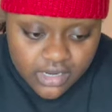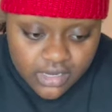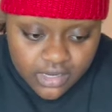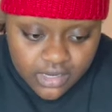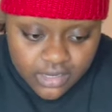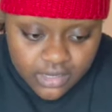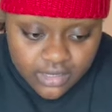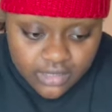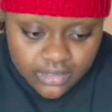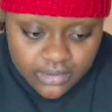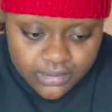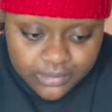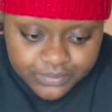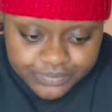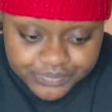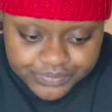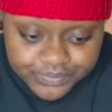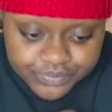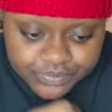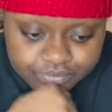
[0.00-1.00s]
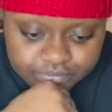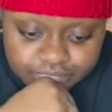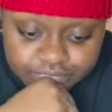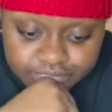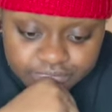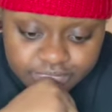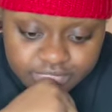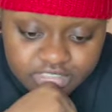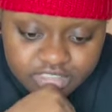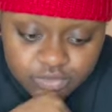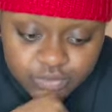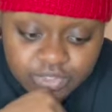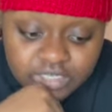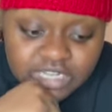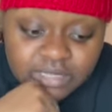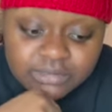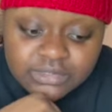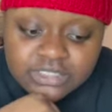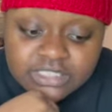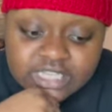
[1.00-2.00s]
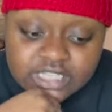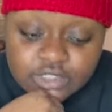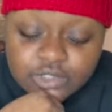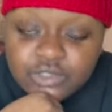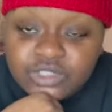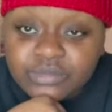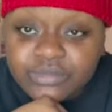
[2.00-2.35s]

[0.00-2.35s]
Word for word: Um, when it comes to tattoos